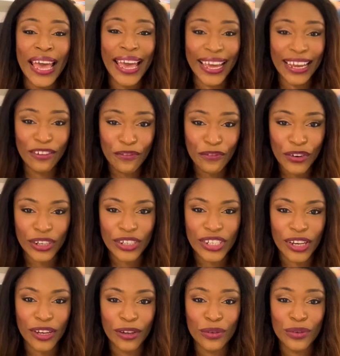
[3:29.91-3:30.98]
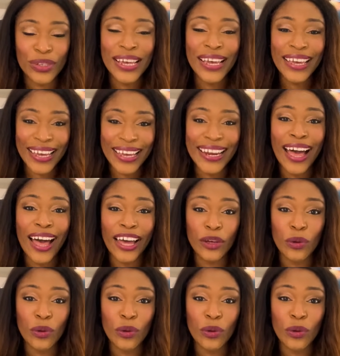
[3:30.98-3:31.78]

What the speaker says: and fructose in high